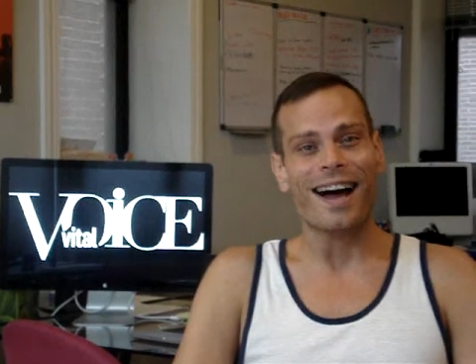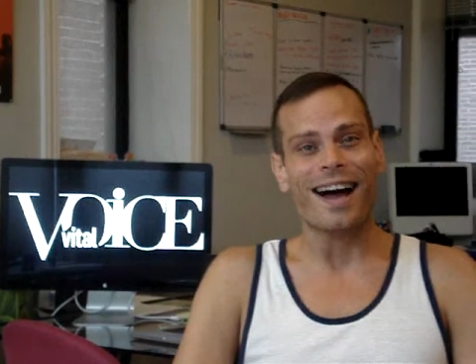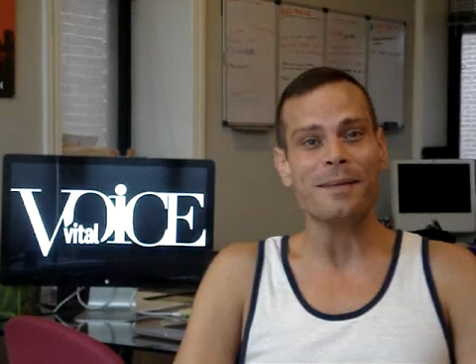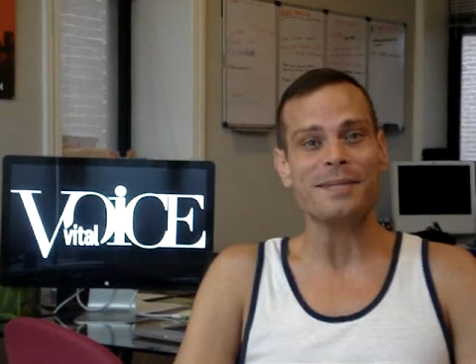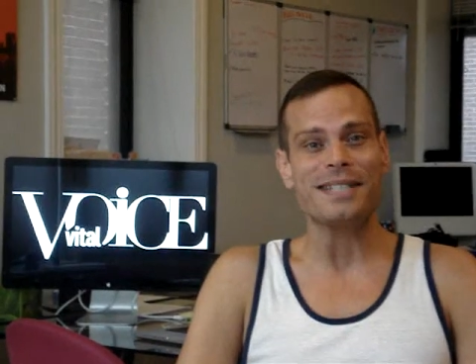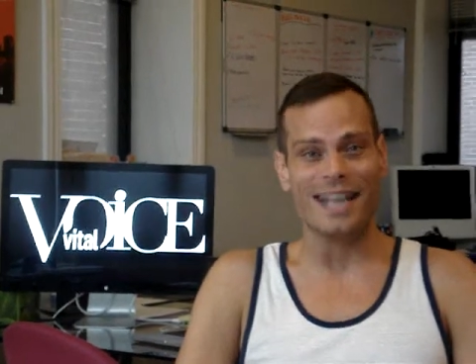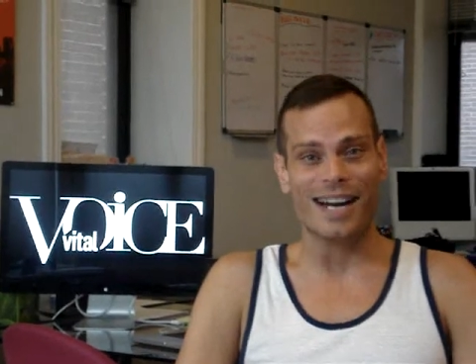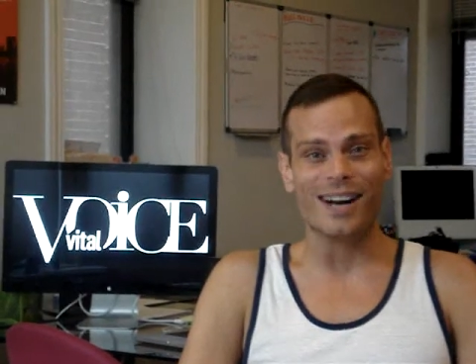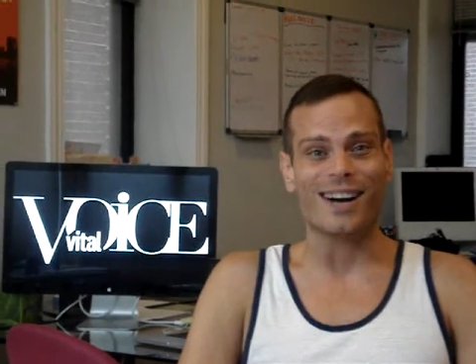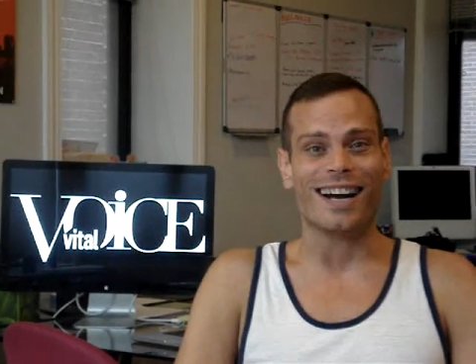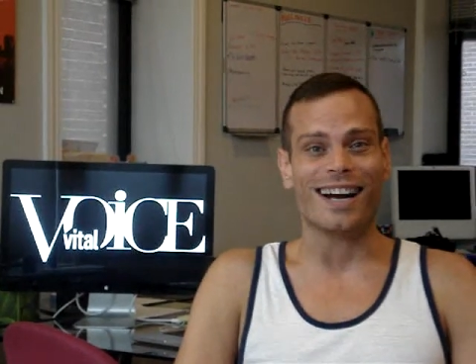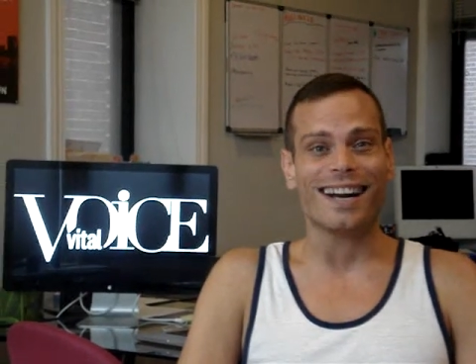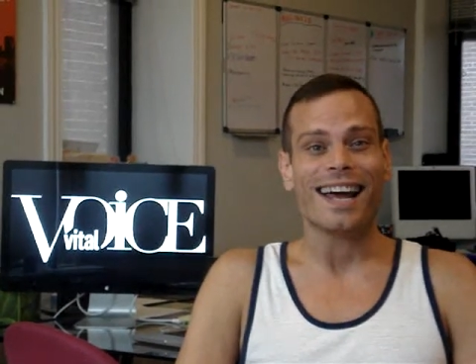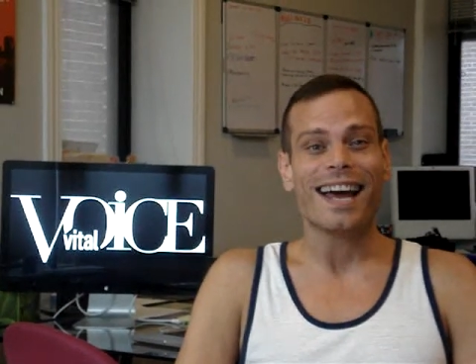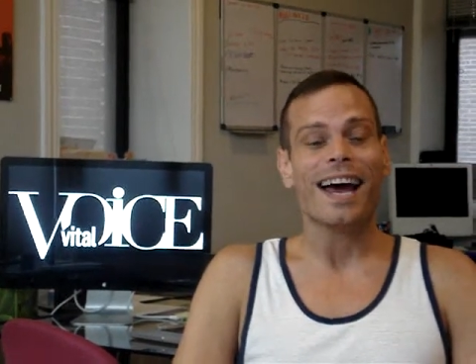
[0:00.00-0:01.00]
I'm
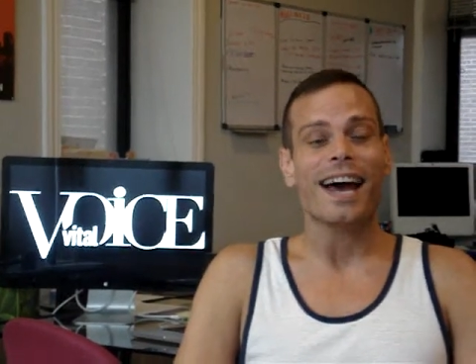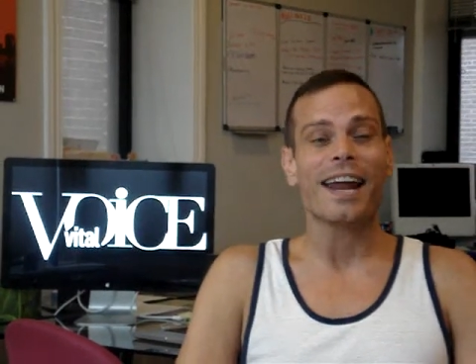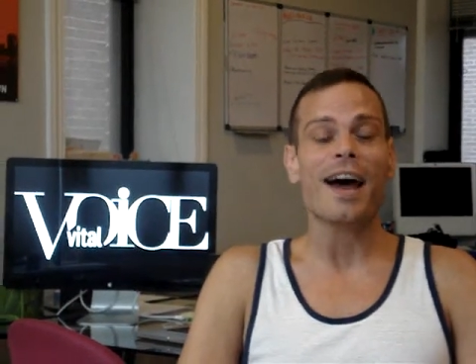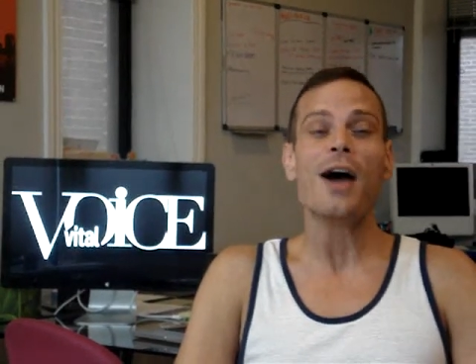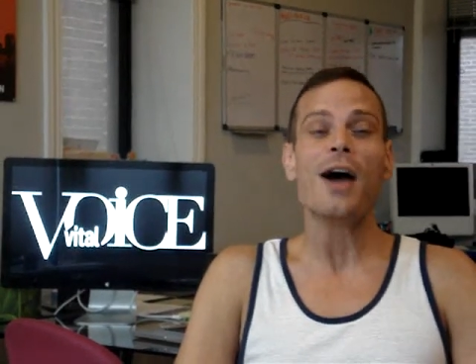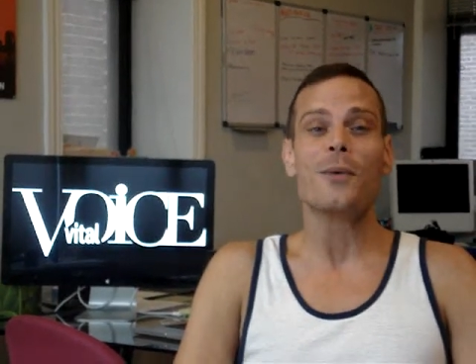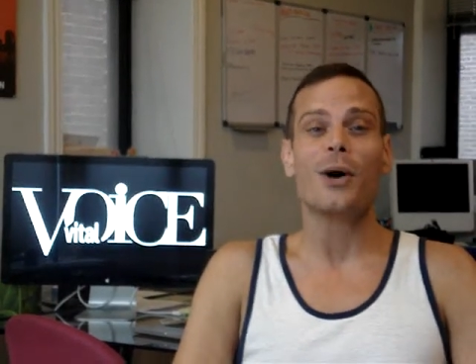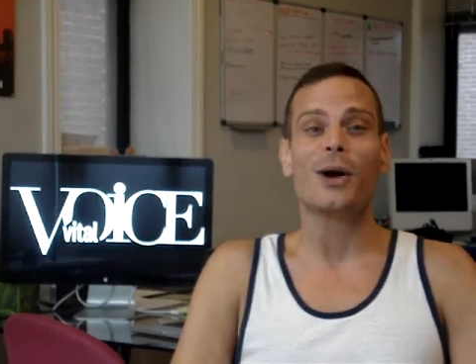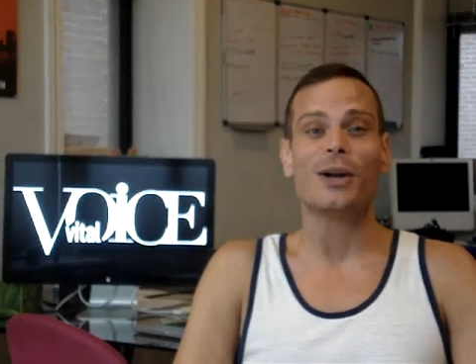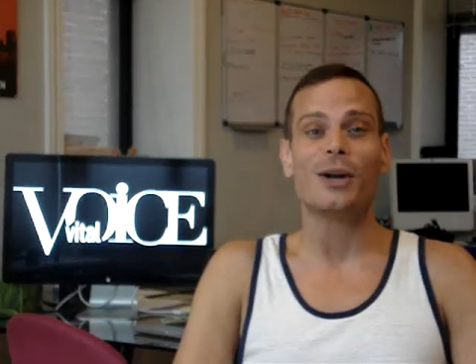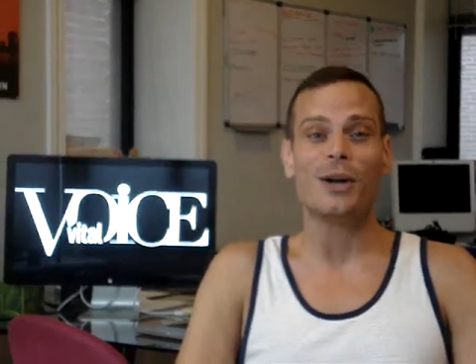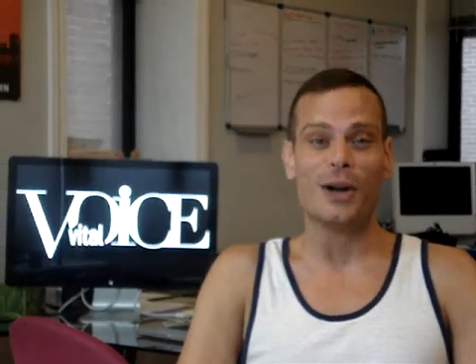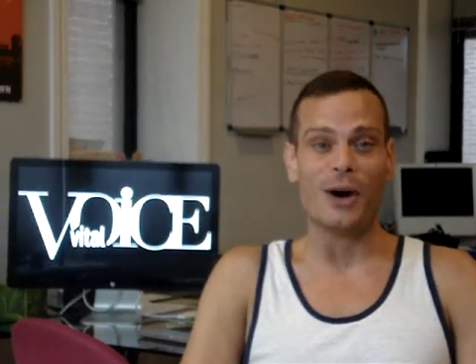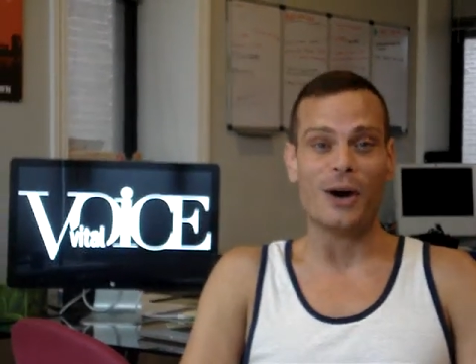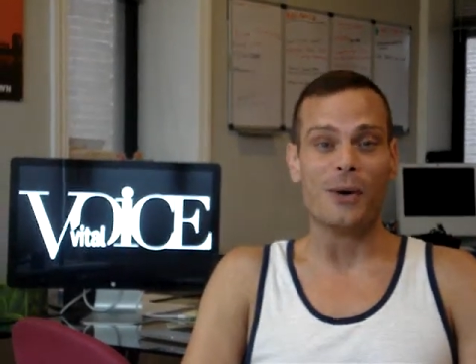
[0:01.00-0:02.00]
Darren, and I want
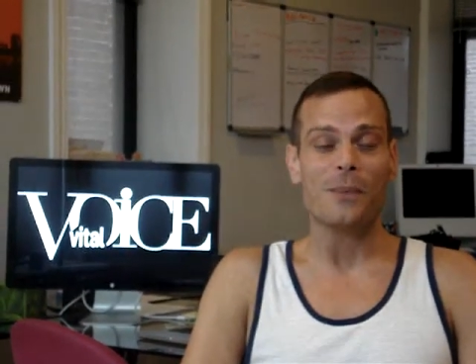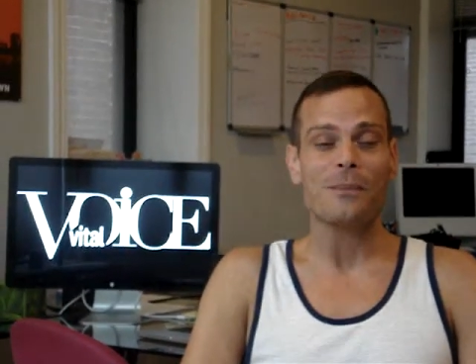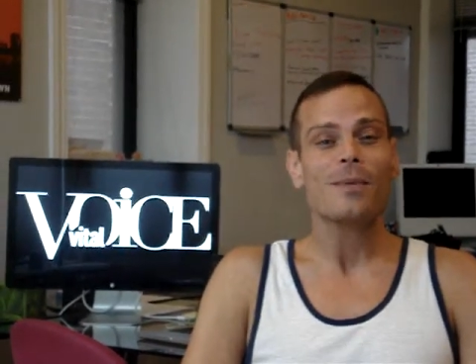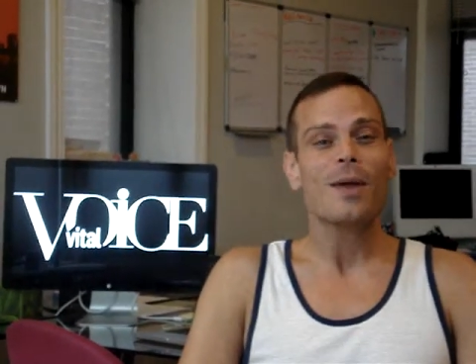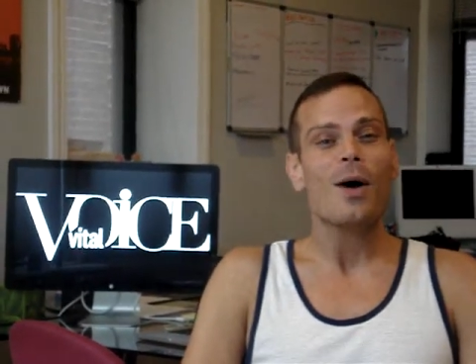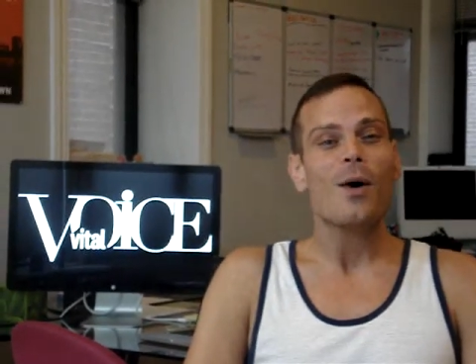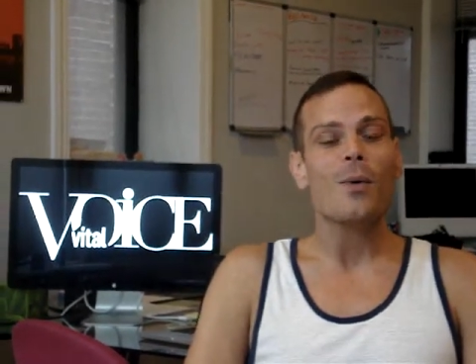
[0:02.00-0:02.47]
to know,